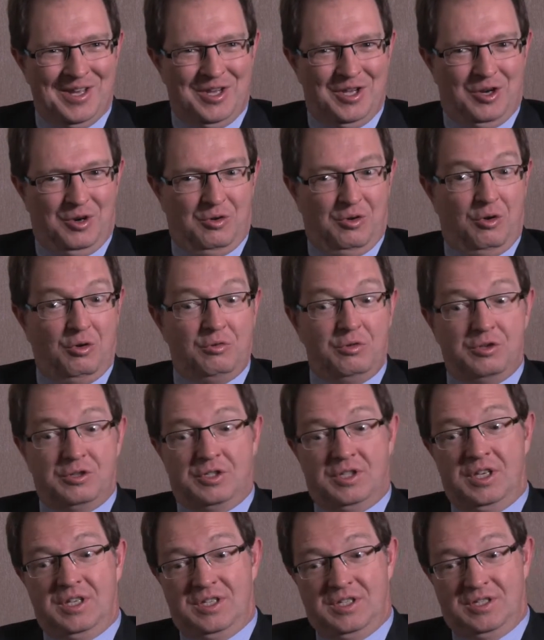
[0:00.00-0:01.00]
You know, oh,
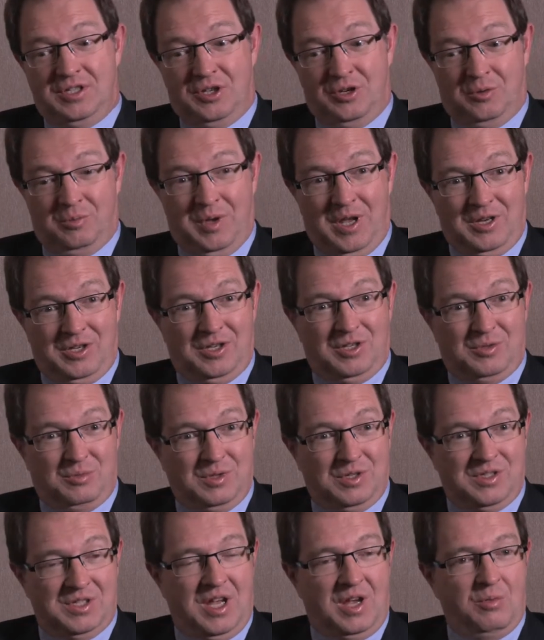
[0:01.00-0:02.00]
there's this. You know, patients
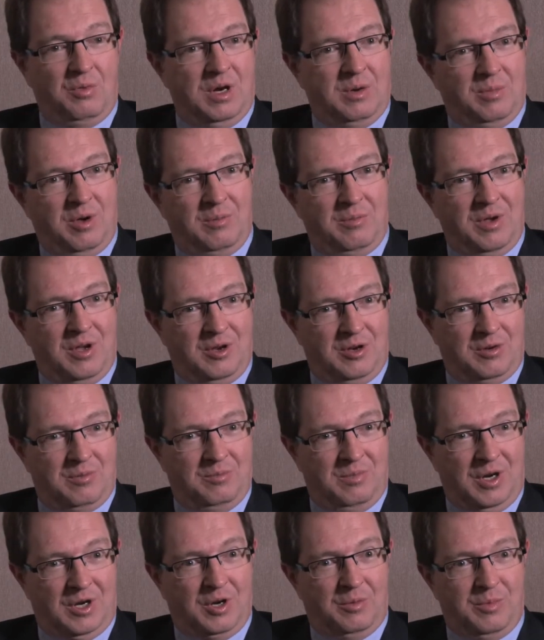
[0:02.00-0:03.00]
will say, "What about
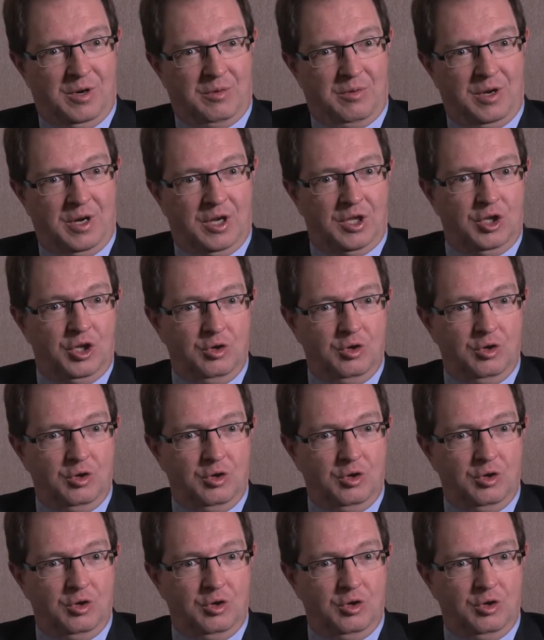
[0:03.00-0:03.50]
medical marijuana?"